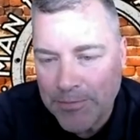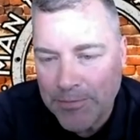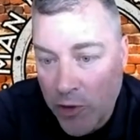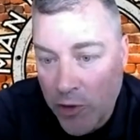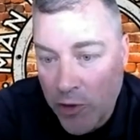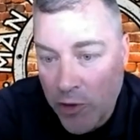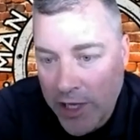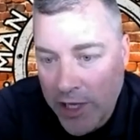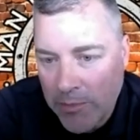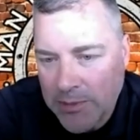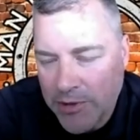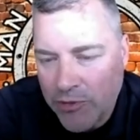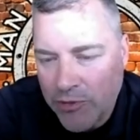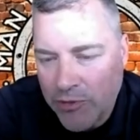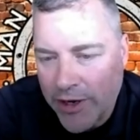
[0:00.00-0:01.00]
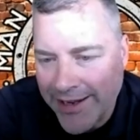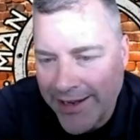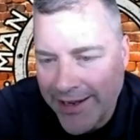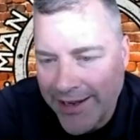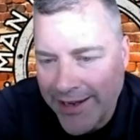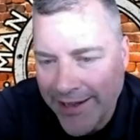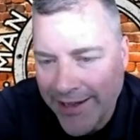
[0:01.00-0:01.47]
You feel at that time, well, he
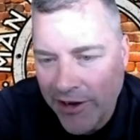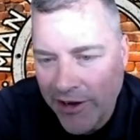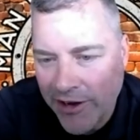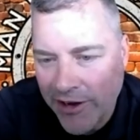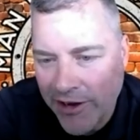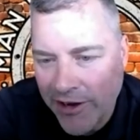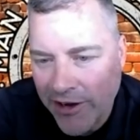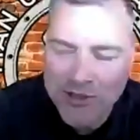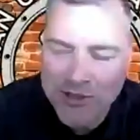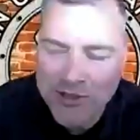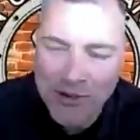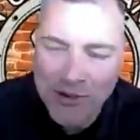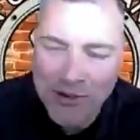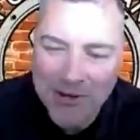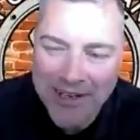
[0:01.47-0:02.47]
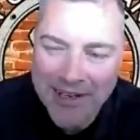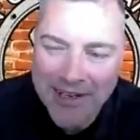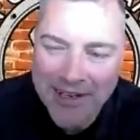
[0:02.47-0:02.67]
must have been right. He got everything.